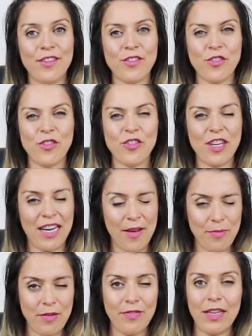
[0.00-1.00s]
So you should
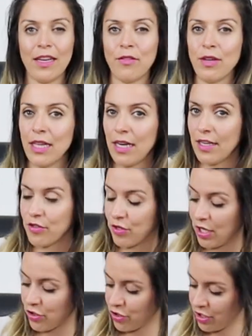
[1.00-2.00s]
again be feeling a really nice
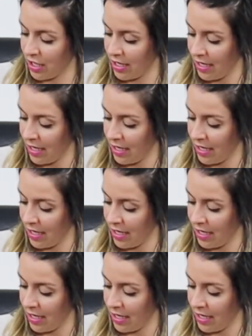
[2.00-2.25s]
stretch